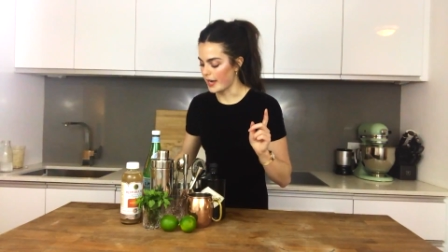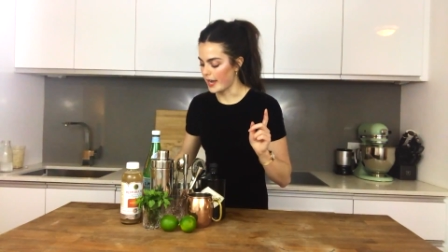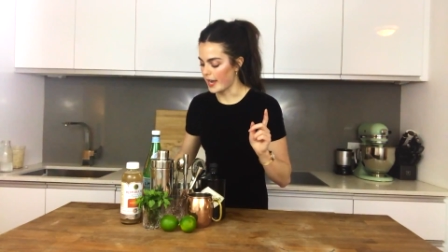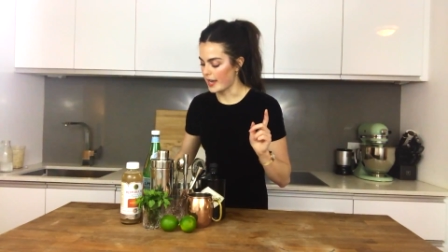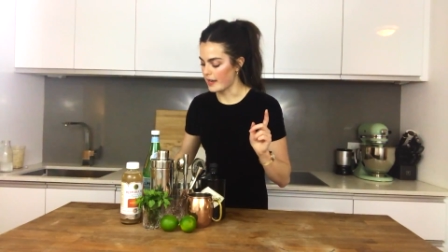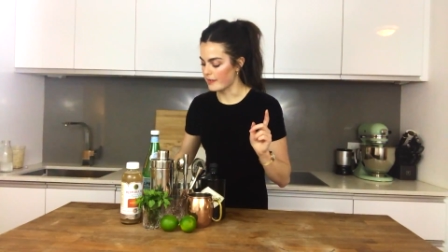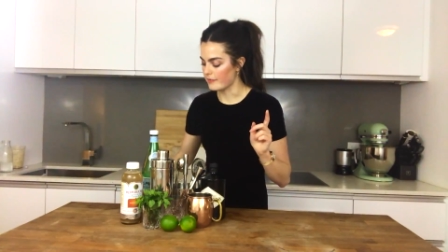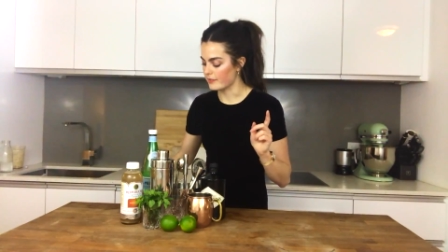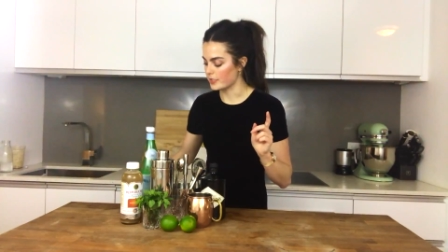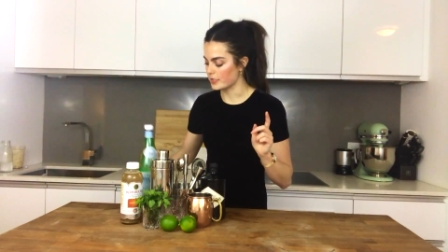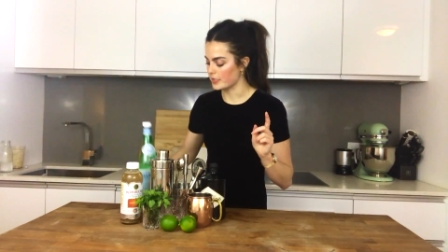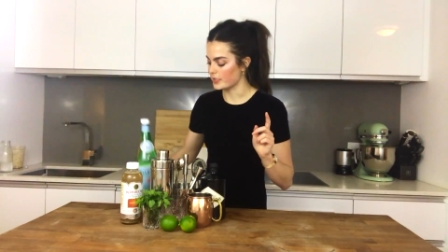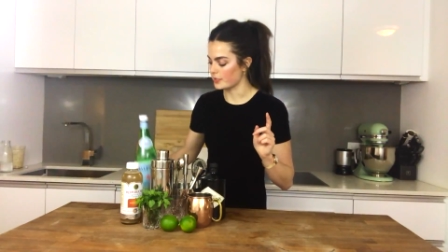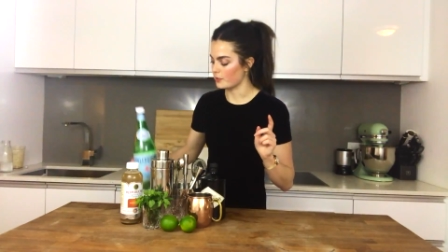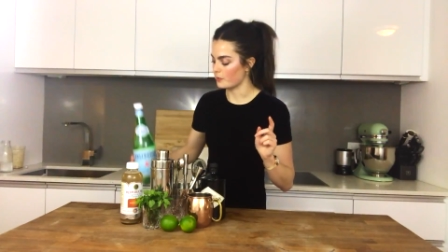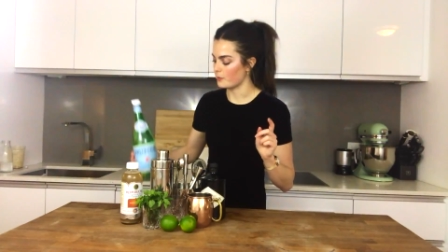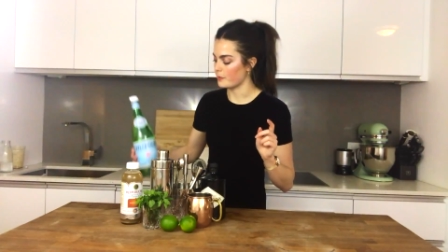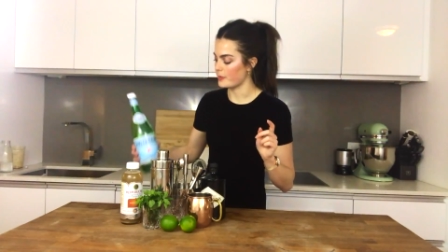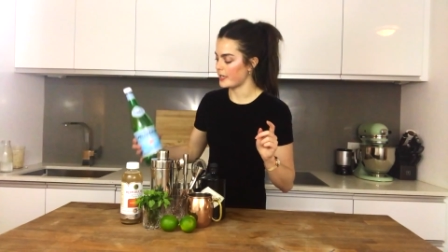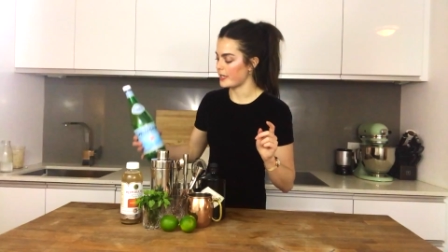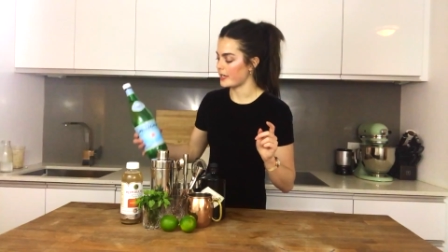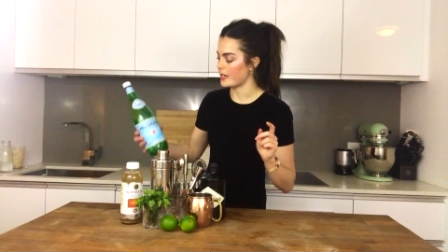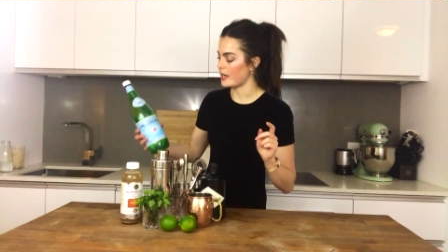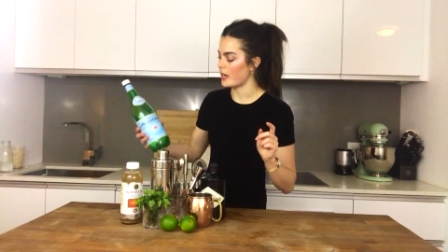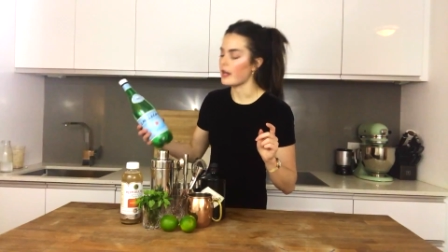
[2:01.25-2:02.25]
I have a little
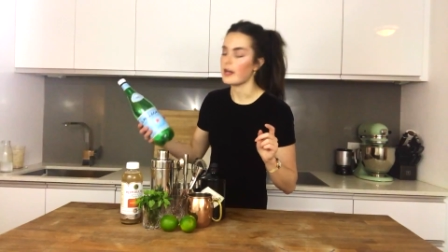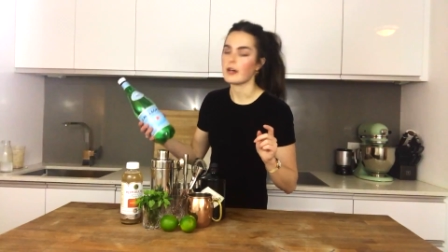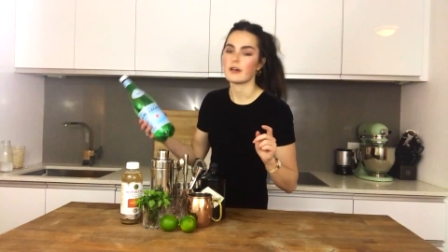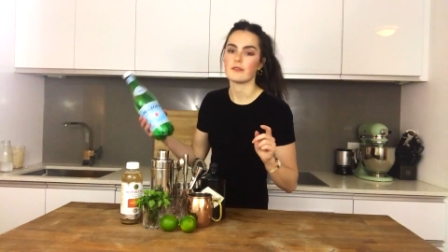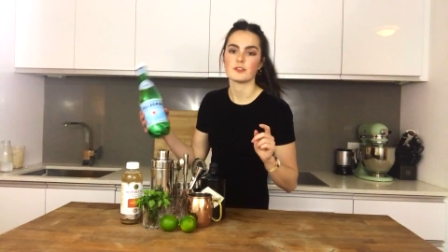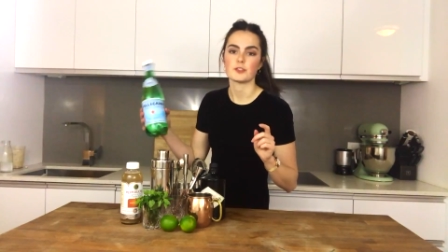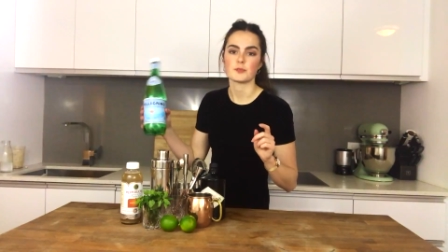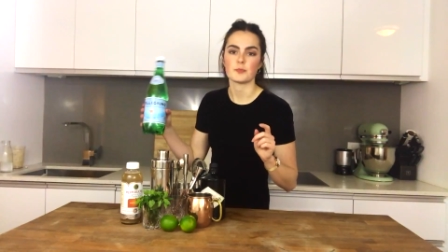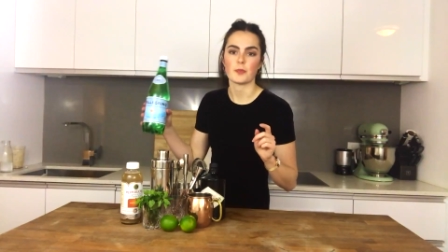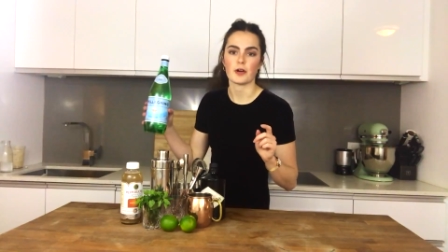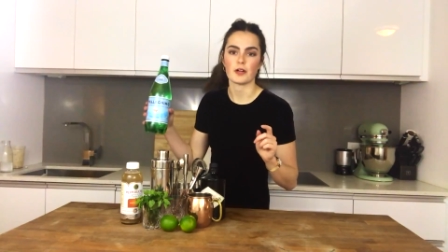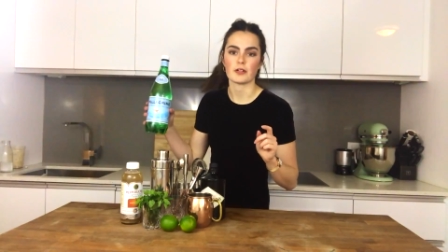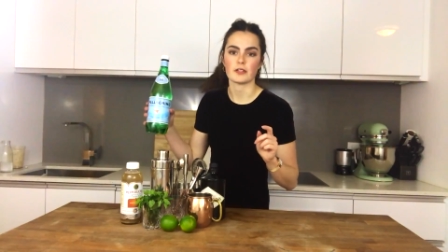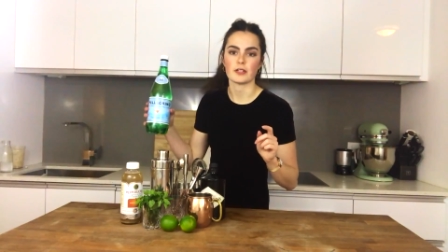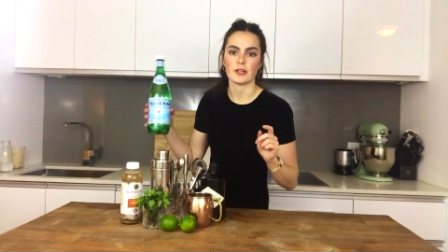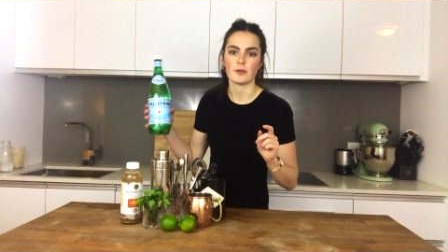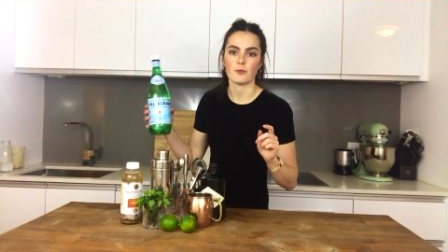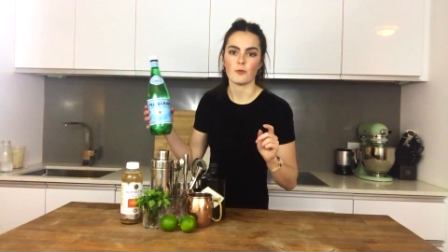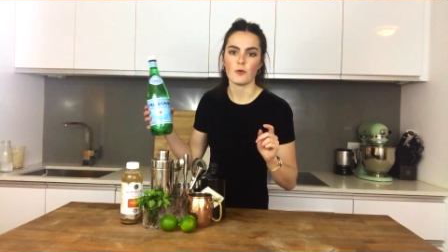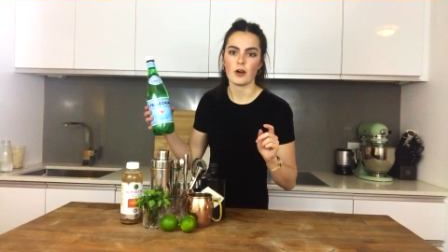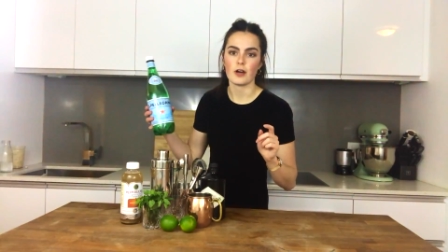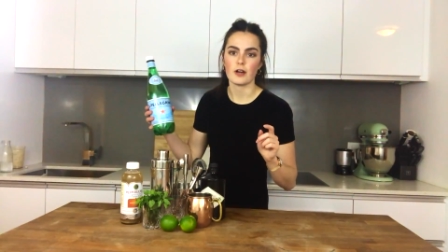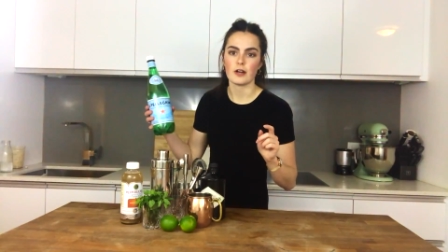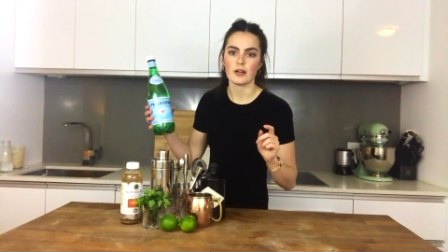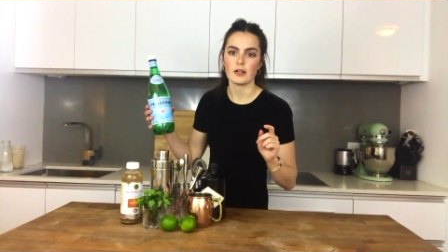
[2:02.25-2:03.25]
bit of sparkling
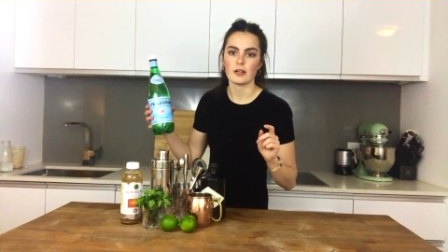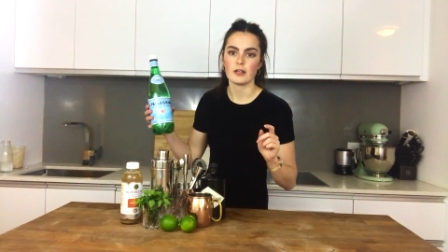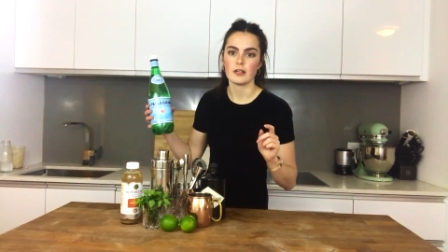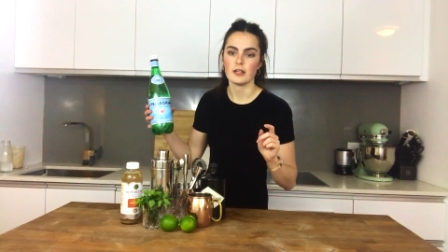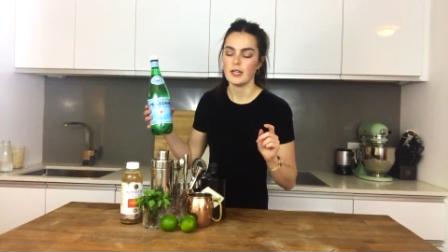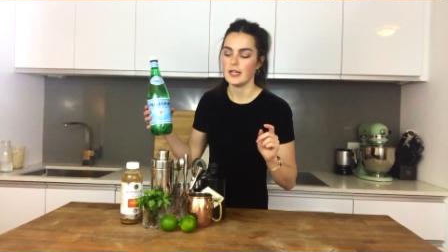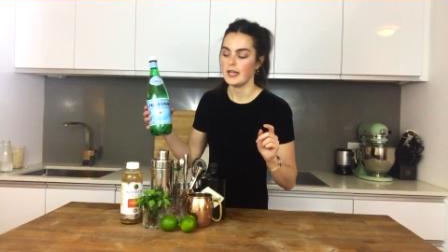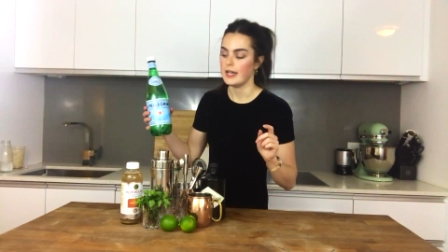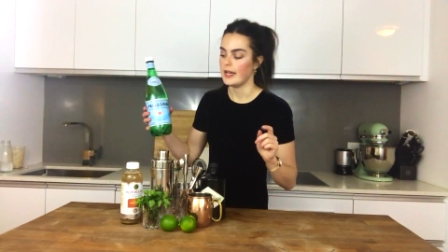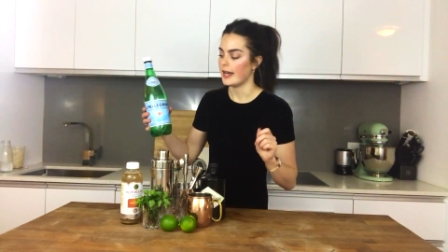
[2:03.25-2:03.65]
water.